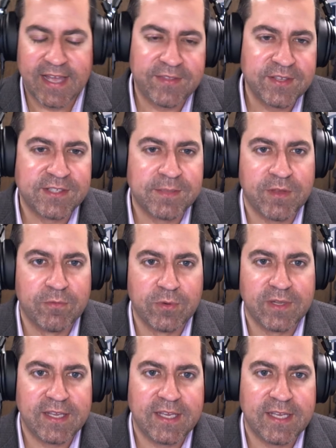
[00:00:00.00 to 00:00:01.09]
I think something
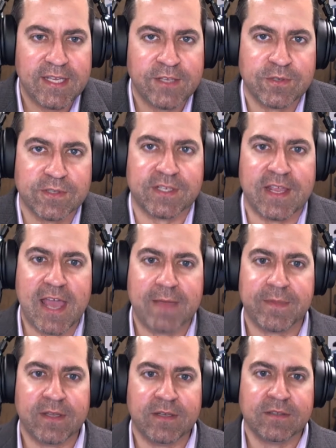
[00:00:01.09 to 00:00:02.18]
really interesting
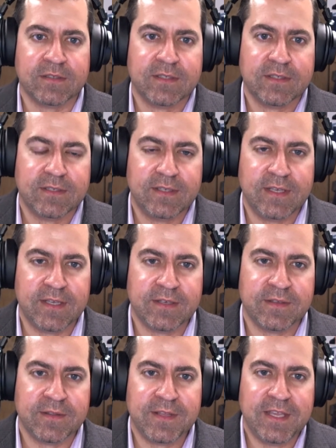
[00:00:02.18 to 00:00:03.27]
happened
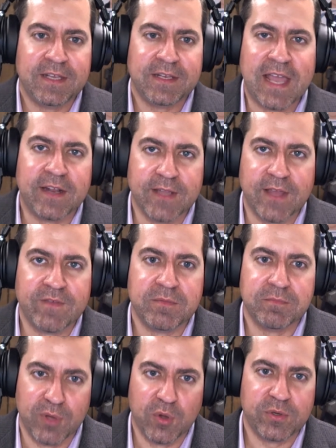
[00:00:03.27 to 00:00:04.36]
in the
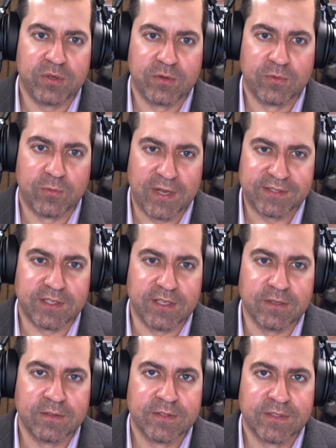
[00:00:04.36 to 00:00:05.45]
9-11 boat
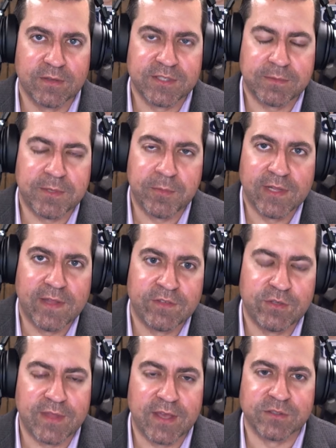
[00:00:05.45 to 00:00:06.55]
rescue. So September
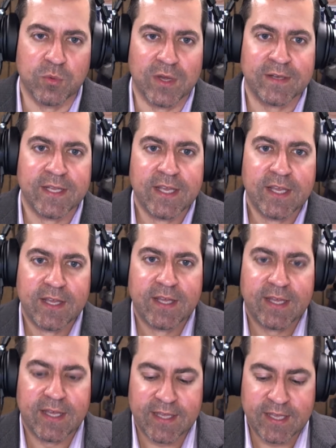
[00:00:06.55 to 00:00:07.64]
11, 2001.
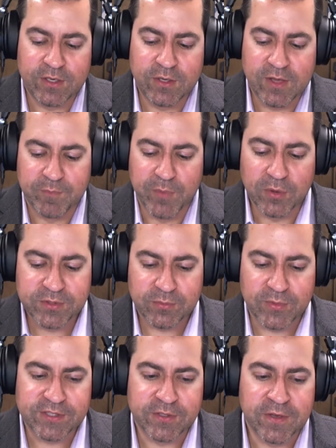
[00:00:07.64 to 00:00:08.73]
Again, you have boats
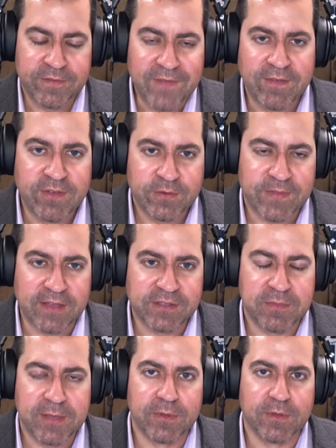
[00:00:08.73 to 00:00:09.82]
rescuing
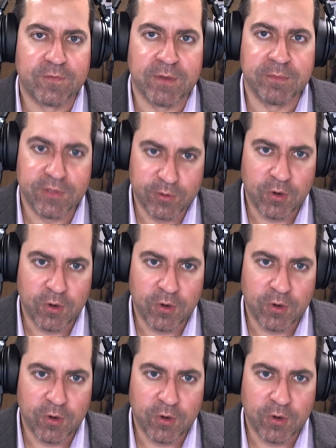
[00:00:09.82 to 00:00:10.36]
500,000 people from